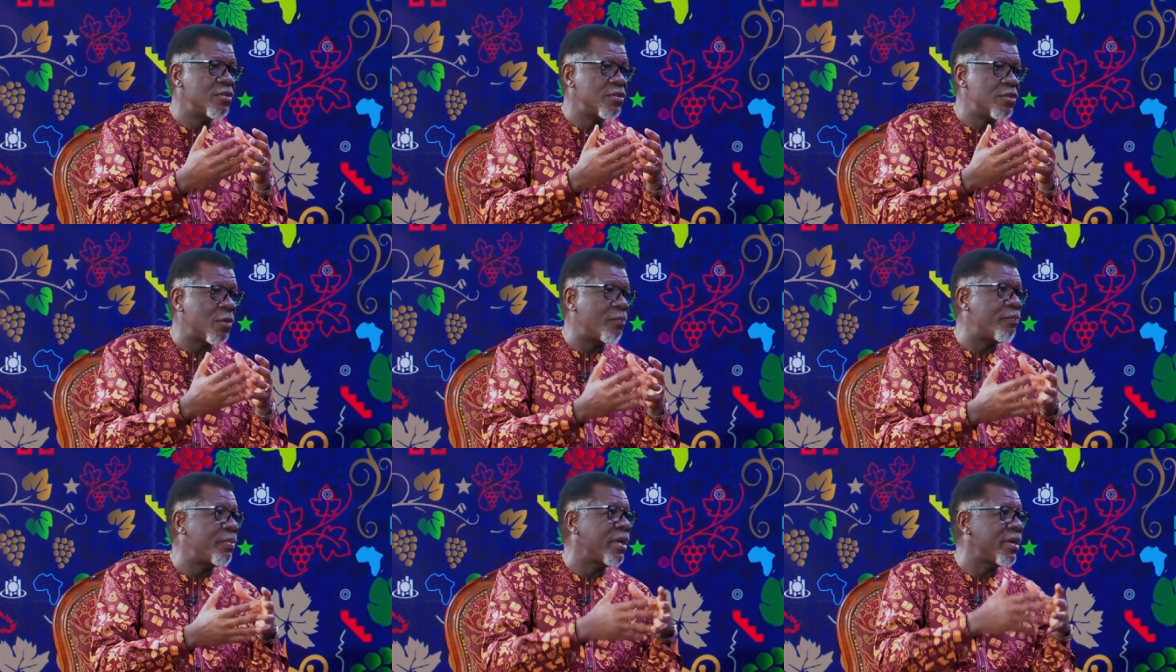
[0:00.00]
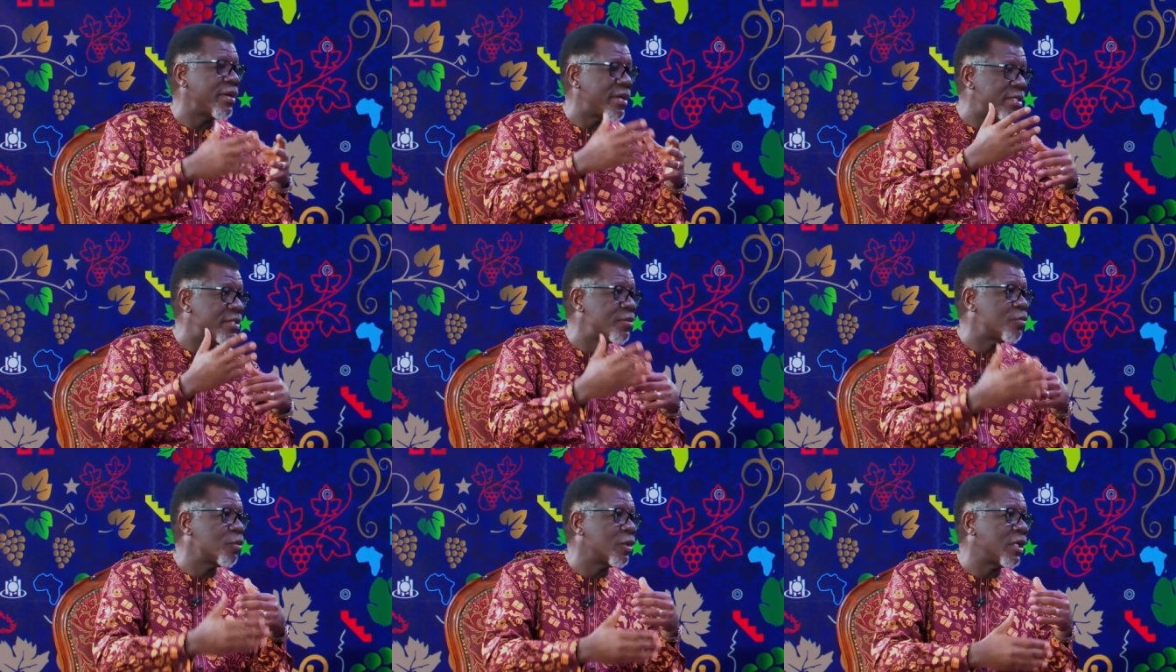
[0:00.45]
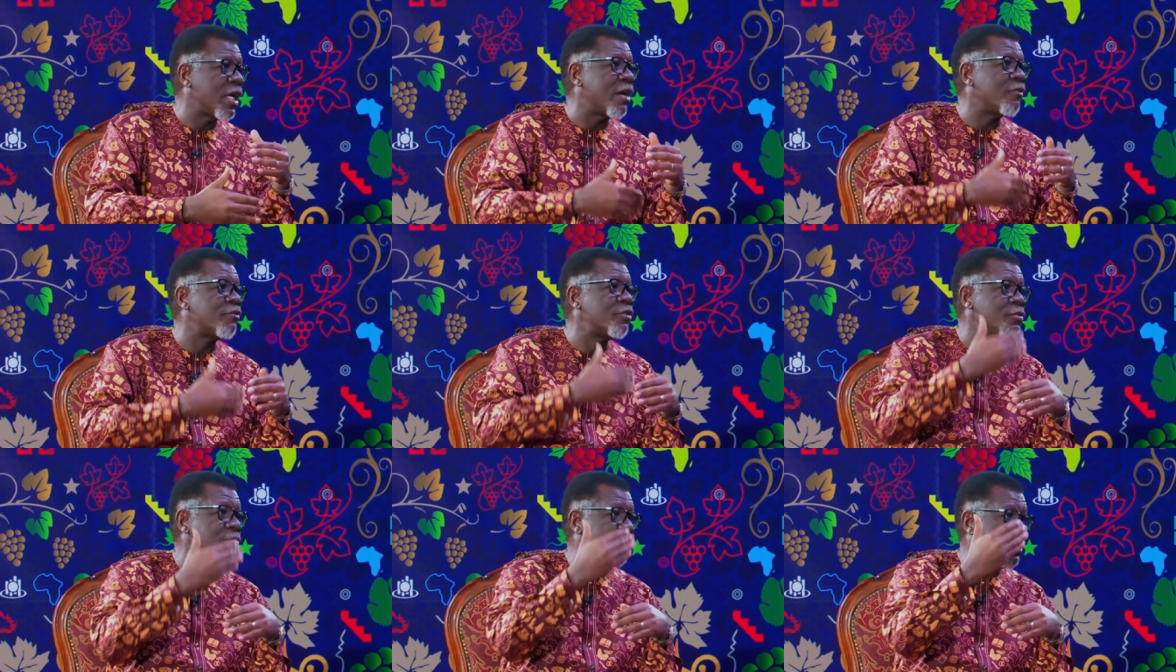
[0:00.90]
your parents would
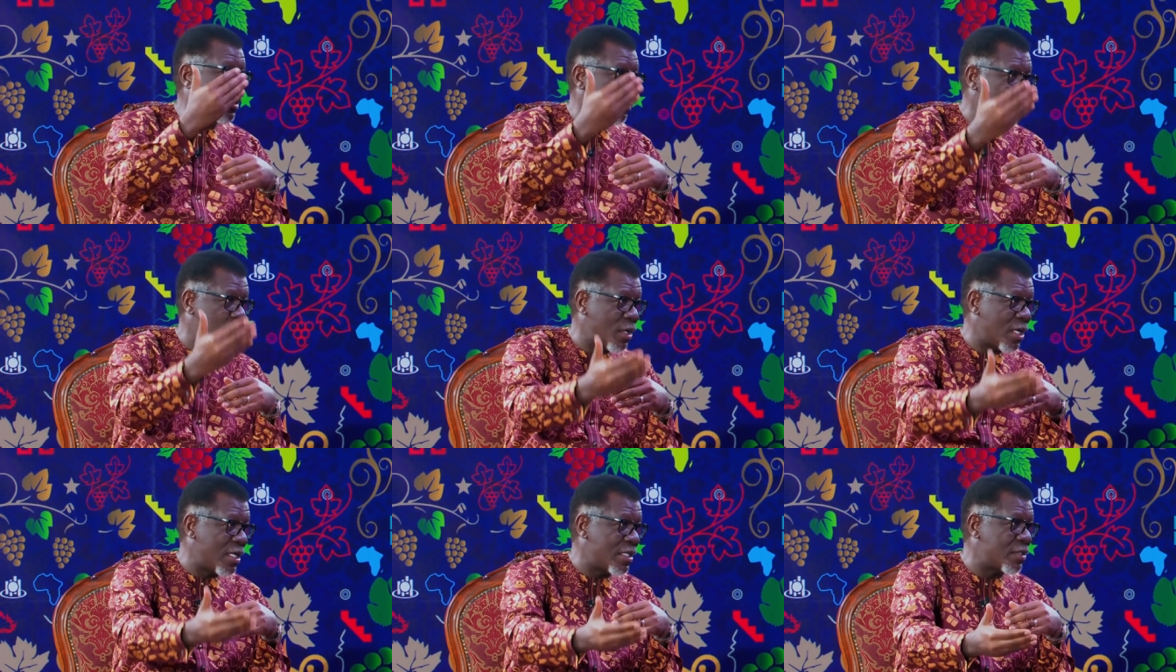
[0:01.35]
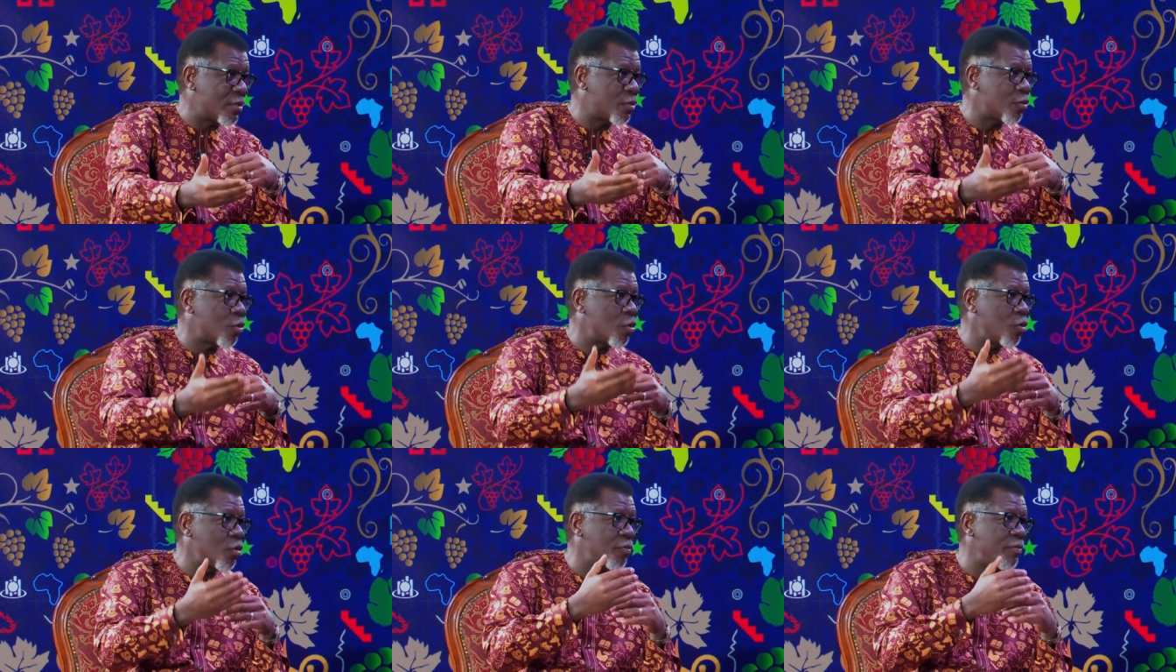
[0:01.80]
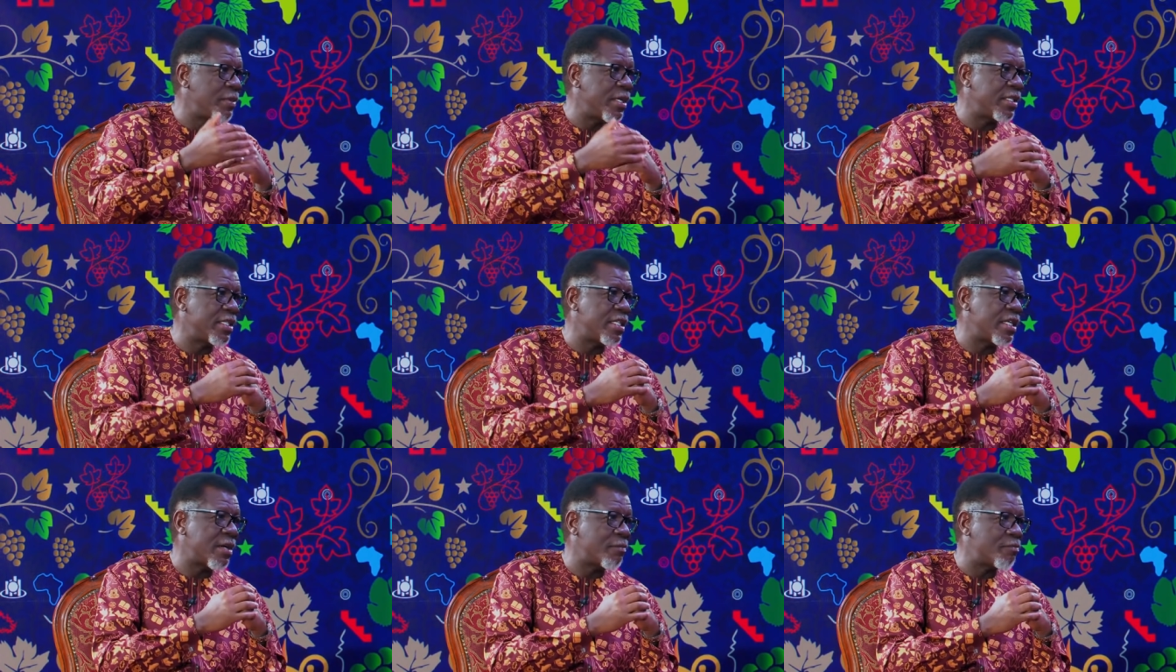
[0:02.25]
have to be the ones who would
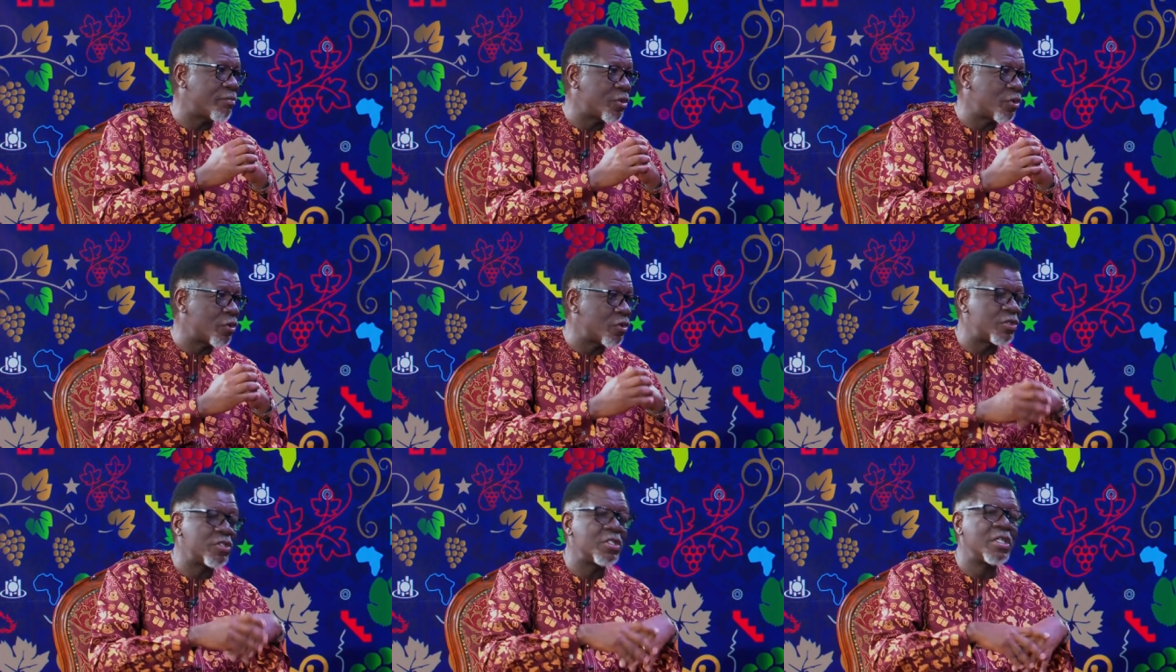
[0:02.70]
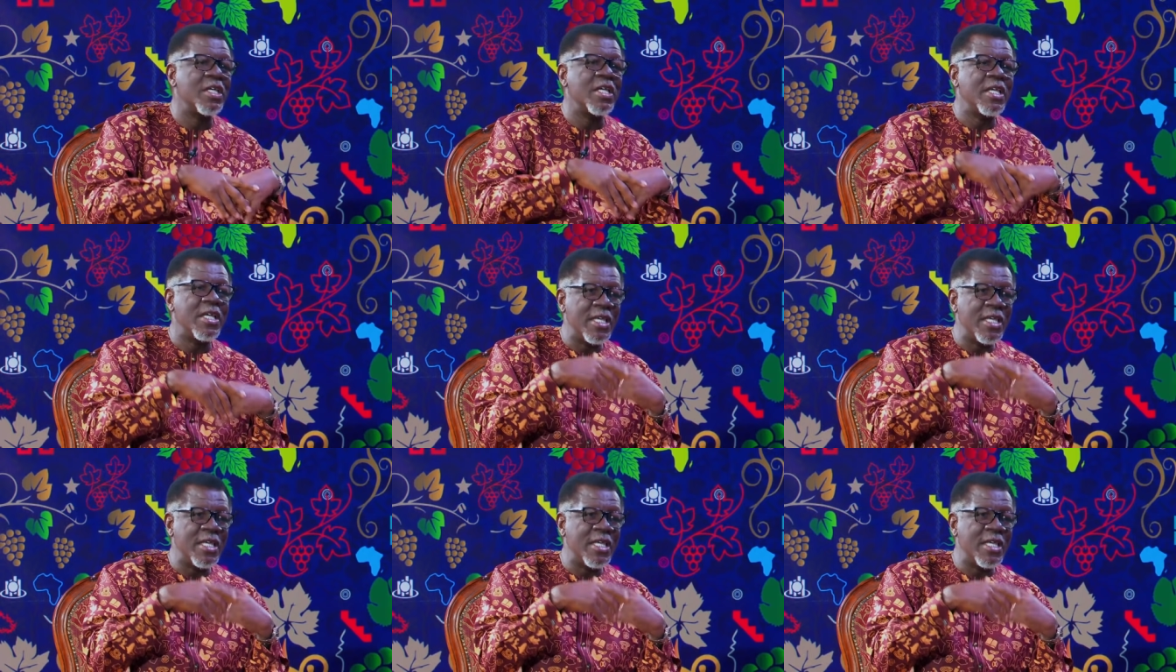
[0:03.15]
make the approach.